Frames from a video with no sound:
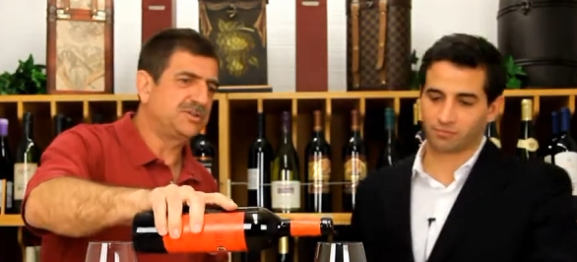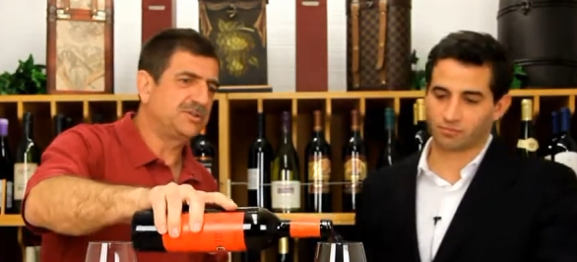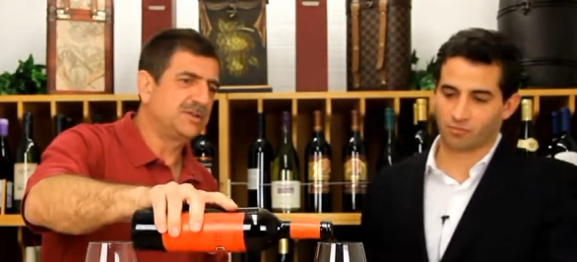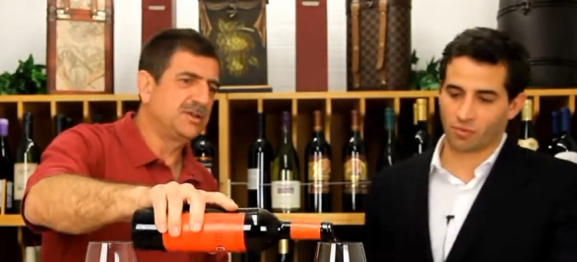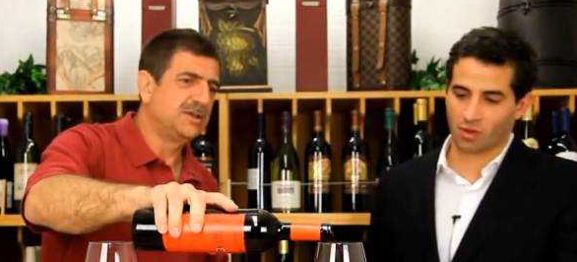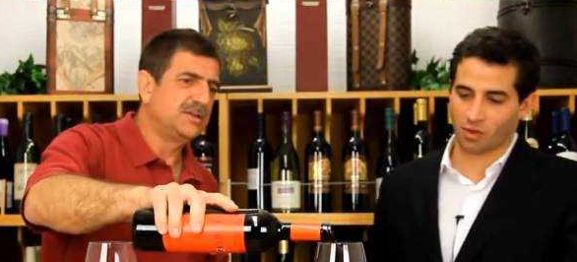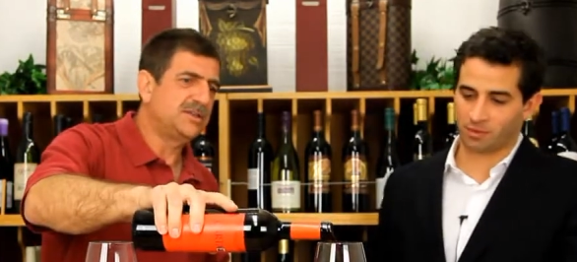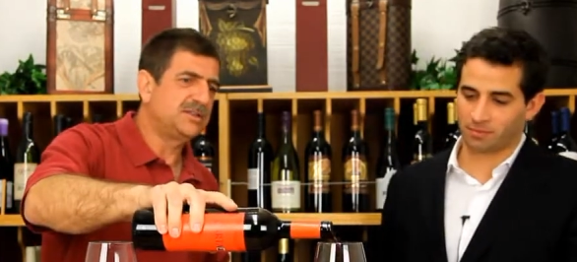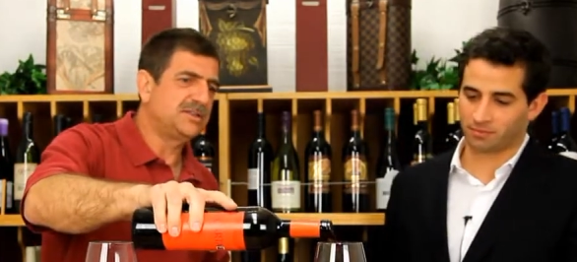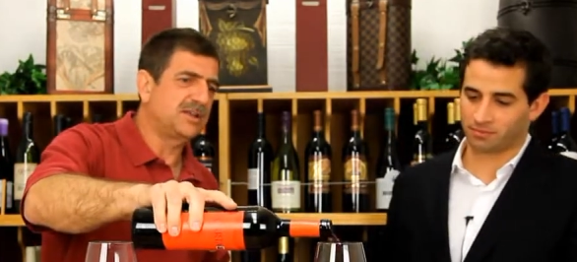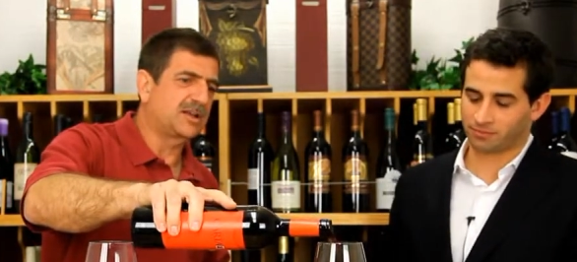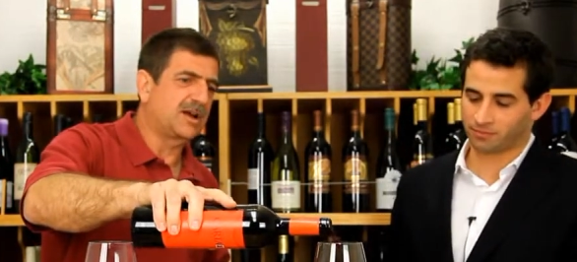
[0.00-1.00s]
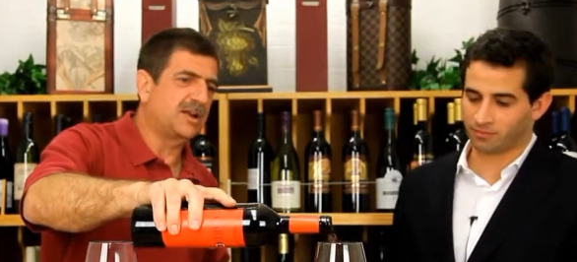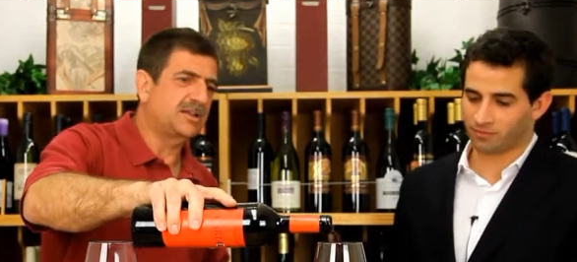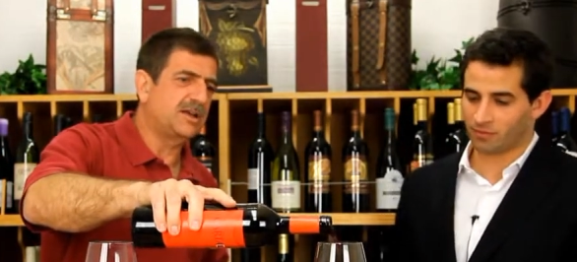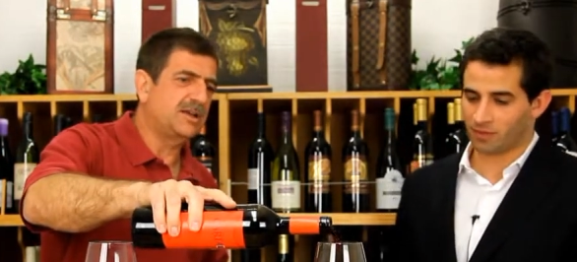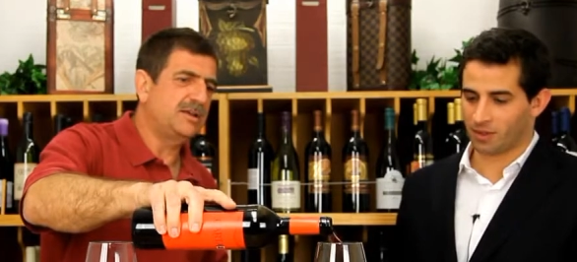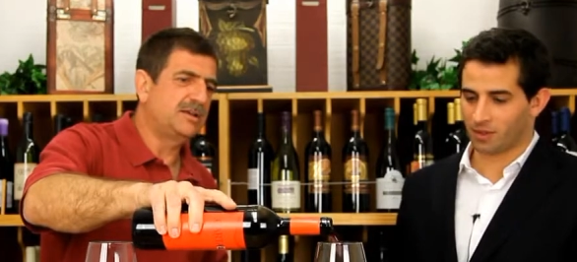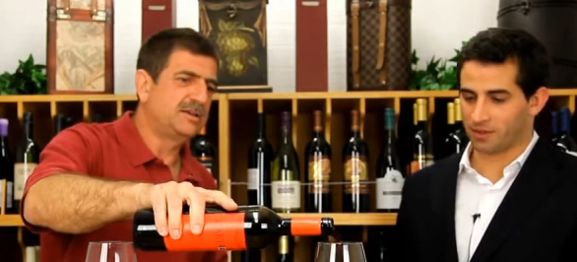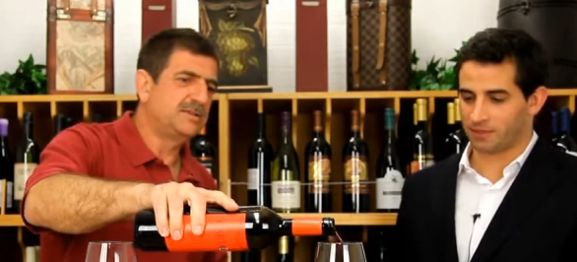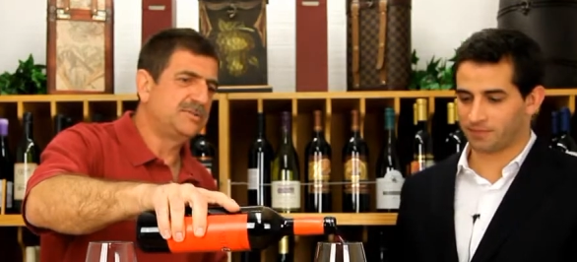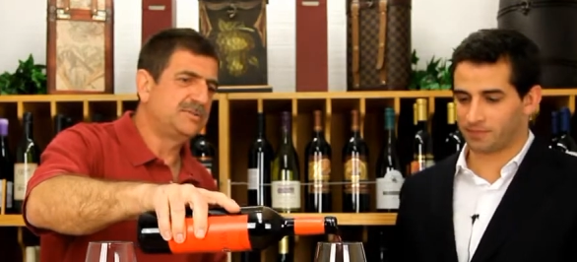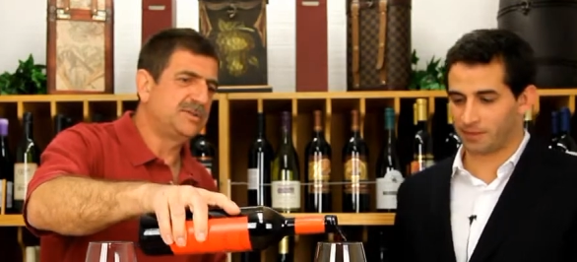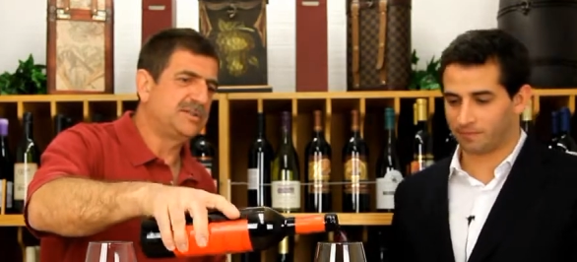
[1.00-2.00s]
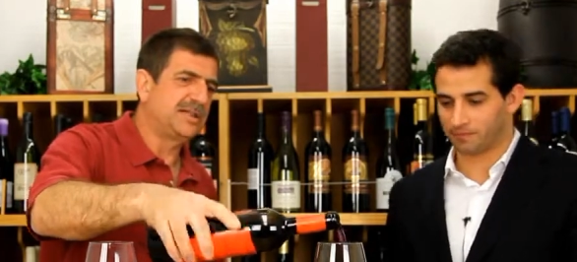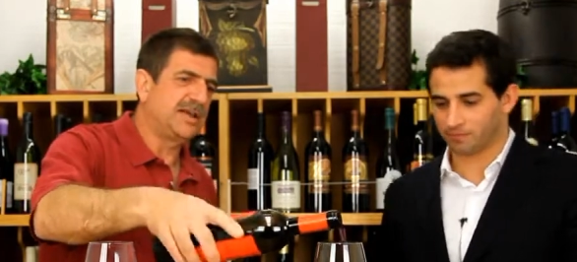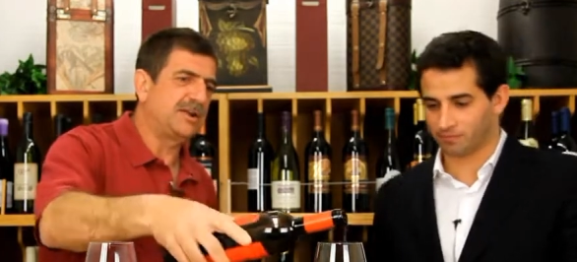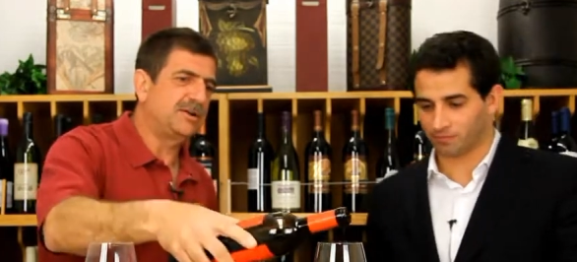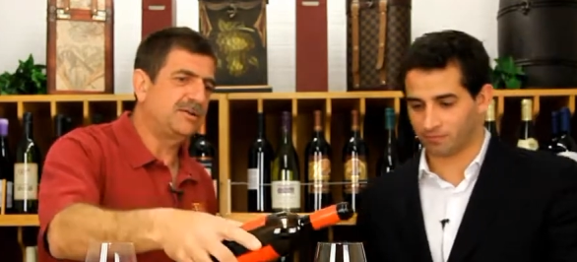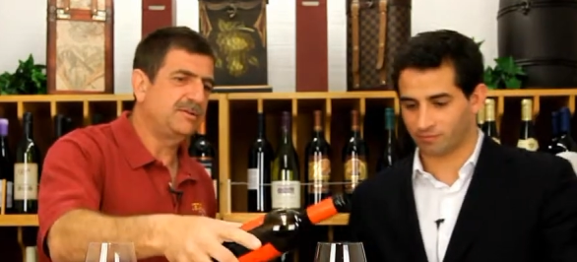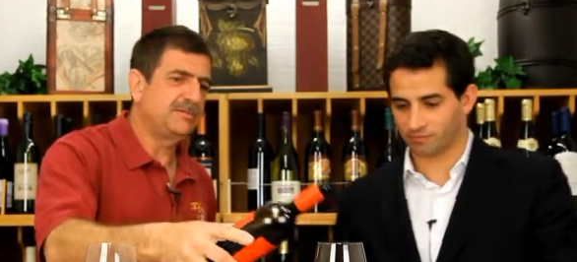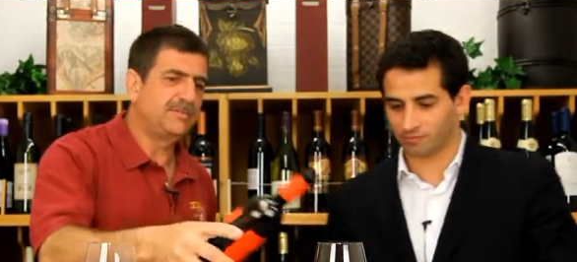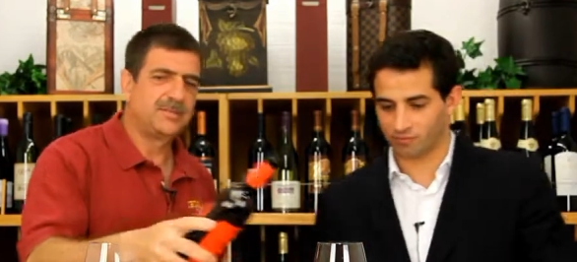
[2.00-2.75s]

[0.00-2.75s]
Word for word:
Speaker 1: So this is the Carta, which means letter.